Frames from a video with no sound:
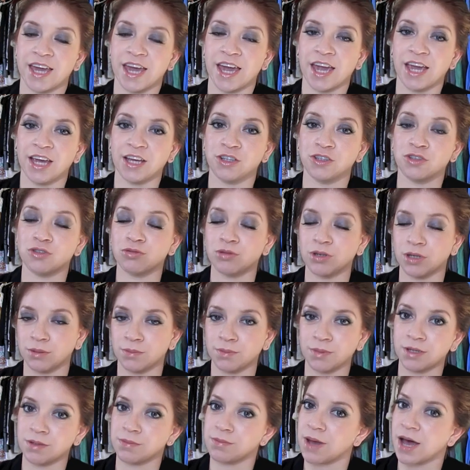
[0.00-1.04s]
a
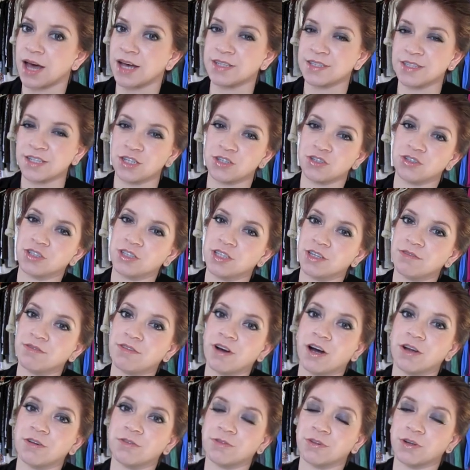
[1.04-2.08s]
treatment mask that you leave
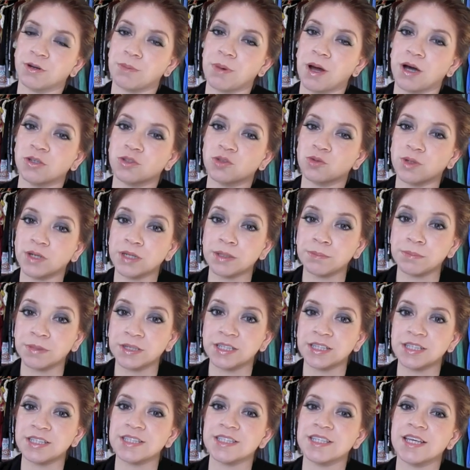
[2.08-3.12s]
on for about 20
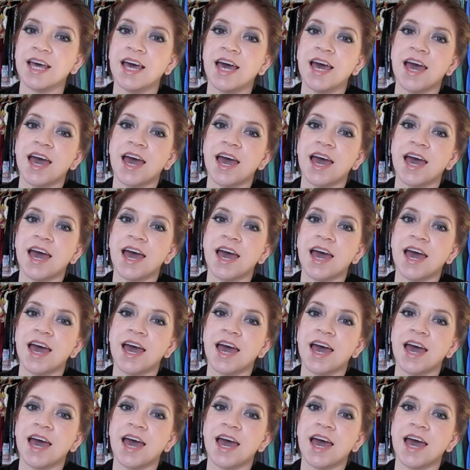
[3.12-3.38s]
minutes,